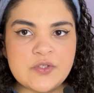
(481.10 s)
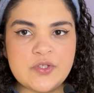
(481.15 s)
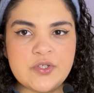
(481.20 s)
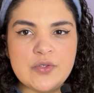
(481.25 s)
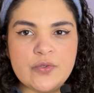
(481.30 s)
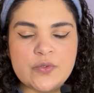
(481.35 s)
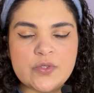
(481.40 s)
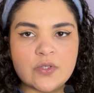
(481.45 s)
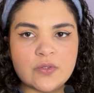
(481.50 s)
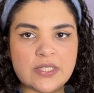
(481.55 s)

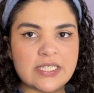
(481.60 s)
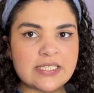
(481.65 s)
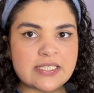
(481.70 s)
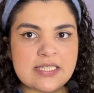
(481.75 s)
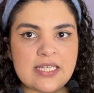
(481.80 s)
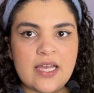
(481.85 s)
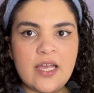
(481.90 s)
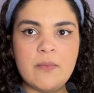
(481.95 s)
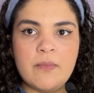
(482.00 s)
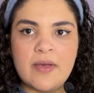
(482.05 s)
too, so this
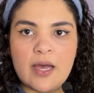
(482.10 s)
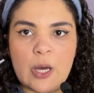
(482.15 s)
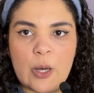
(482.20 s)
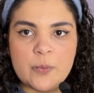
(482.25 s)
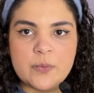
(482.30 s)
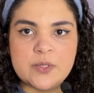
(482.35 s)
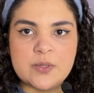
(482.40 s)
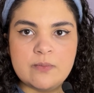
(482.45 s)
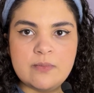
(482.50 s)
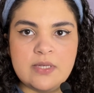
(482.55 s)
tip
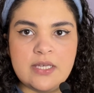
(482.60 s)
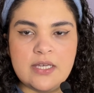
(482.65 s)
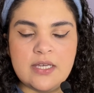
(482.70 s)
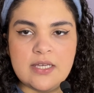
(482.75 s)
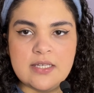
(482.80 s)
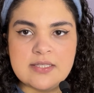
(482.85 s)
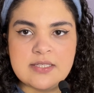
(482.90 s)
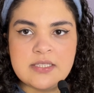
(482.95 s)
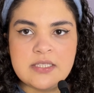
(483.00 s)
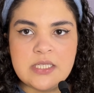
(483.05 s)
helps
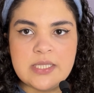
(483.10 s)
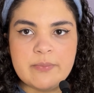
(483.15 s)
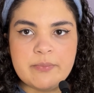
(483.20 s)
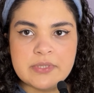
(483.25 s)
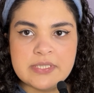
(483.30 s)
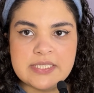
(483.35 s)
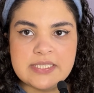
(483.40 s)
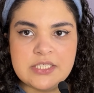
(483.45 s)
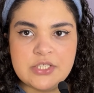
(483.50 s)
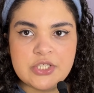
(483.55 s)
me see the
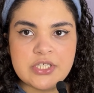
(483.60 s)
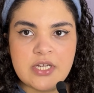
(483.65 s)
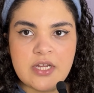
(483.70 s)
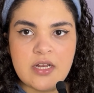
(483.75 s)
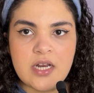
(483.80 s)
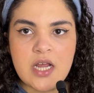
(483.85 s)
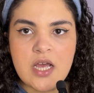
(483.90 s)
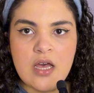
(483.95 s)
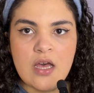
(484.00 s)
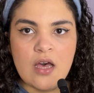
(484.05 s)

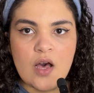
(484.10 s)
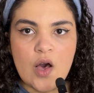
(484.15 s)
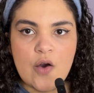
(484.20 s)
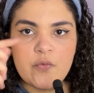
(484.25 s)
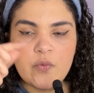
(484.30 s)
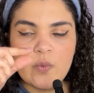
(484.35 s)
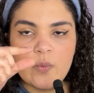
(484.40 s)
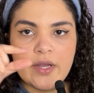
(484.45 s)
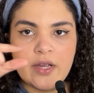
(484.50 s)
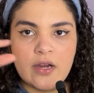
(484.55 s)
position
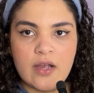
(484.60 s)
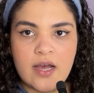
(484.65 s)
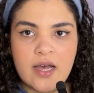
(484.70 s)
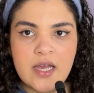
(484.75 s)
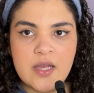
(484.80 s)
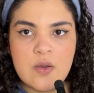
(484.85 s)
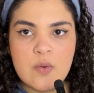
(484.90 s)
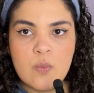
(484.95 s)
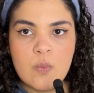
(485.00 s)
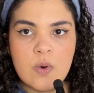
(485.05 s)
of where
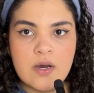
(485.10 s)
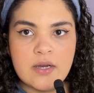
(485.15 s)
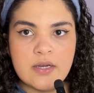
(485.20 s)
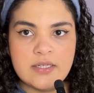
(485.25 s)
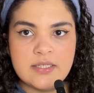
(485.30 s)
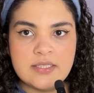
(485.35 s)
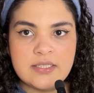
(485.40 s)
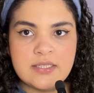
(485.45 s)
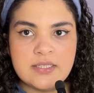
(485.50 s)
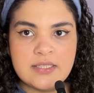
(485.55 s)
I
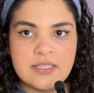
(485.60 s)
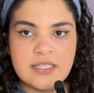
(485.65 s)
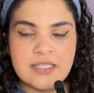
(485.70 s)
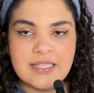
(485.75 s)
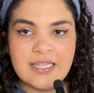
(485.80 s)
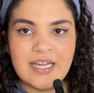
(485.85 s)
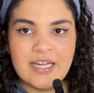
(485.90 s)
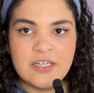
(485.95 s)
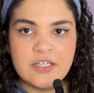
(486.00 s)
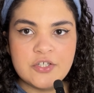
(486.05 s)
want the
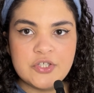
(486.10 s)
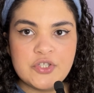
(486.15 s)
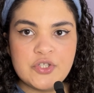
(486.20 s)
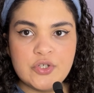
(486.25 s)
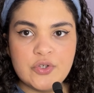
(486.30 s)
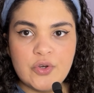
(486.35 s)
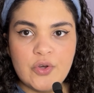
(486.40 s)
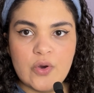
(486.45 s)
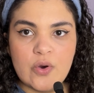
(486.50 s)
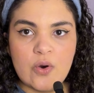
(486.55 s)
liner
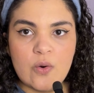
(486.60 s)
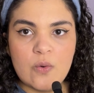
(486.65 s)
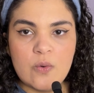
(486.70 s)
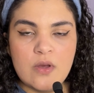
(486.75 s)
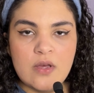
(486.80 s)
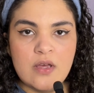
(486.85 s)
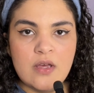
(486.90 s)
to go.